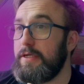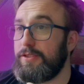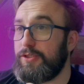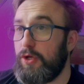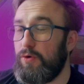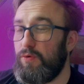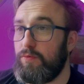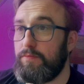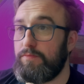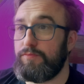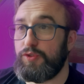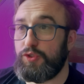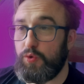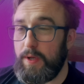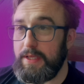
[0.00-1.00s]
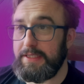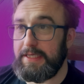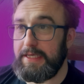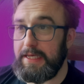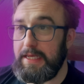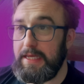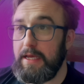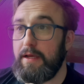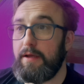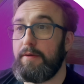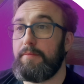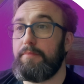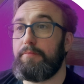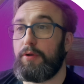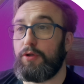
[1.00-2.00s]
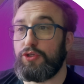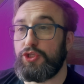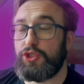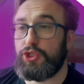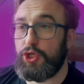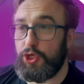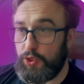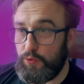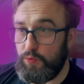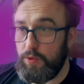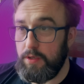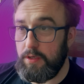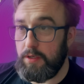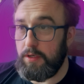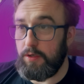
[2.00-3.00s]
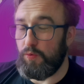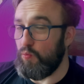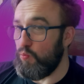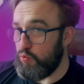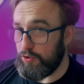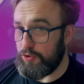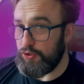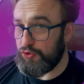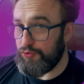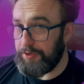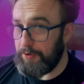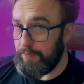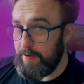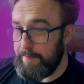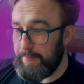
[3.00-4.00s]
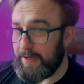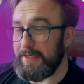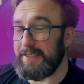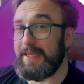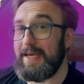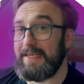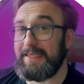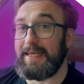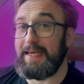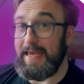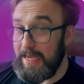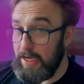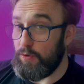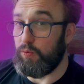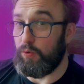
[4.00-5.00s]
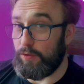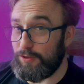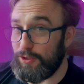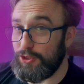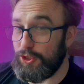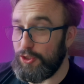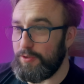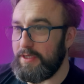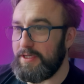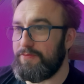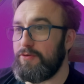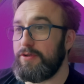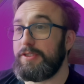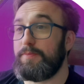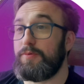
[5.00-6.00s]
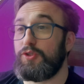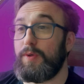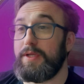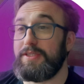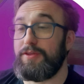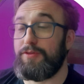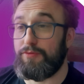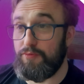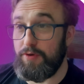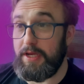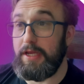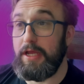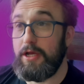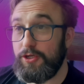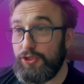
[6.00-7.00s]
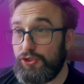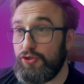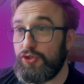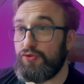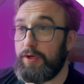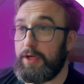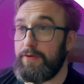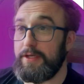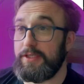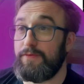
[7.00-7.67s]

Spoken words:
So 20 plus 2 wouldn't trigger it because that is equal to 2 difference, but 23 should trigger it.